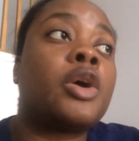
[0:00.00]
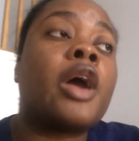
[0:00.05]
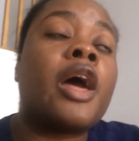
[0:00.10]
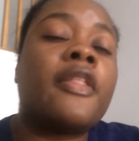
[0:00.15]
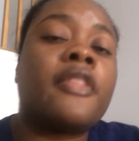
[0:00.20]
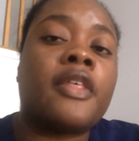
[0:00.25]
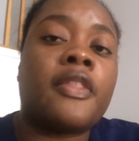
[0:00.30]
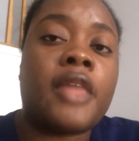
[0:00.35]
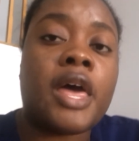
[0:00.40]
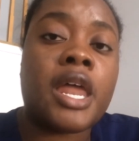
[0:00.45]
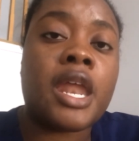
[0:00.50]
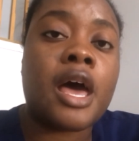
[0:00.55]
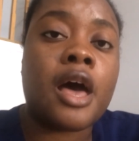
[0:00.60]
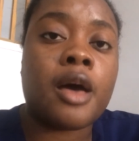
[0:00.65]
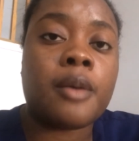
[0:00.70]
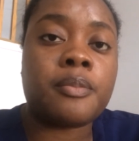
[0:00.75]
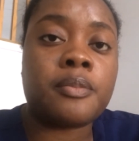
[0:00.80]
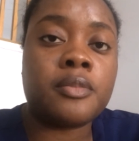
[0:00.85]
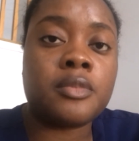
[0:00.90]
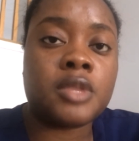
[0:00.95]
And then
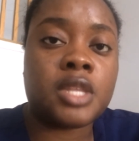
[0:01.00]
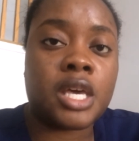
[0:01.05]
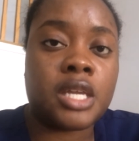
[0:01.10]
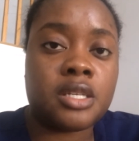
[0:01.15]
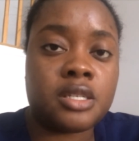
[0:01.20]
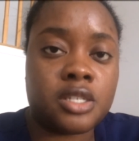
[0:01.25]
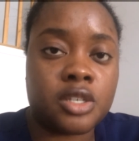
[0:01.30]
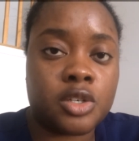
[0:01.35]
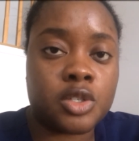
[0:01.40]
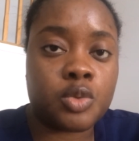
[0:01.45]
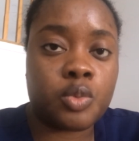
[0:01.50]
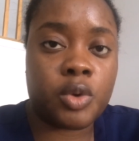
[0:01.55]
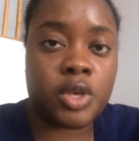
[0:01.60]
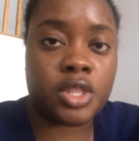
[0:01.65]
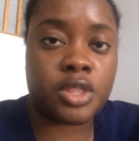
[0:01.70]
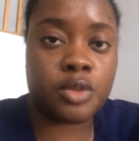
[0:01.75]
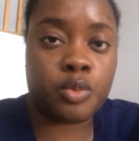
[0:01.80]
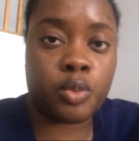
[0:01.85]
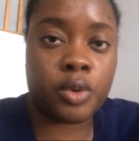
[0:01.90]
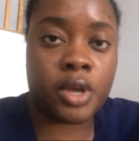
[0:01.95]
that deals
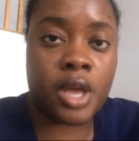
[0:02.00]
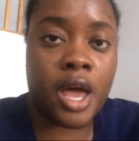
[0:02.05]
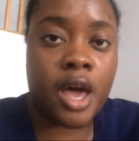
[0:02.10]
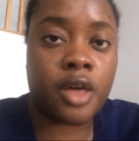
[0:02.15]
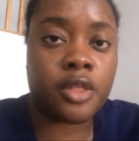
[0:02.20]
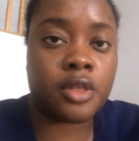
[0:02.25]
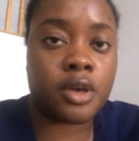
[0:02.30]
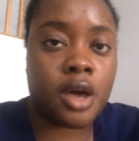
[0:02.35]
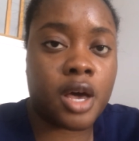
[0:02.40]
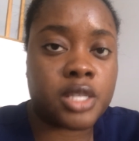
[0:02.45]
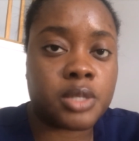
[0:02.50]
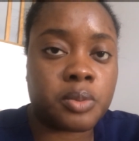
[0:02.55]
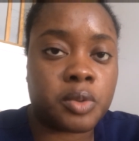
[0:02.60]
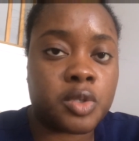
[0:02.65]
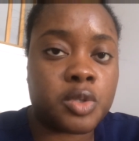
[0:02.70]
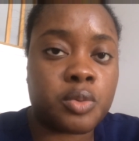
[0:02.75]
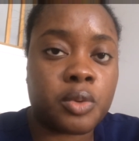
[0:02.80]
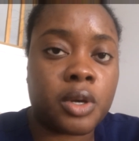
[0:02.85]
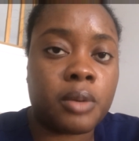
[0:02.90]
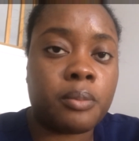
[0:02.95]
with how the hospital
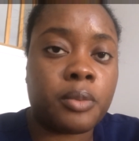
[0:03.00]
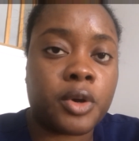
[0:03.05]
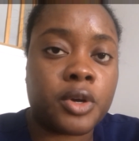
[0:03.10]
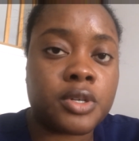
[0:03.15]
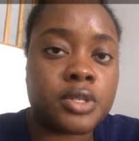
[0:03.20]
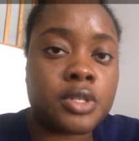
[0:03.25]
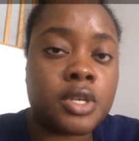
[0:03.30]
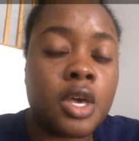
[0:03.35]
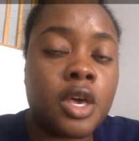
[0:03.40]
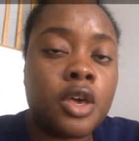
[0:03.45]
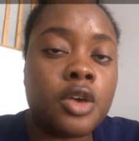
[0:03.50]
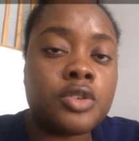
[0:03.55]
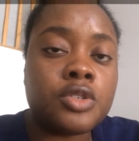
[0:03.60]
is reimbursed.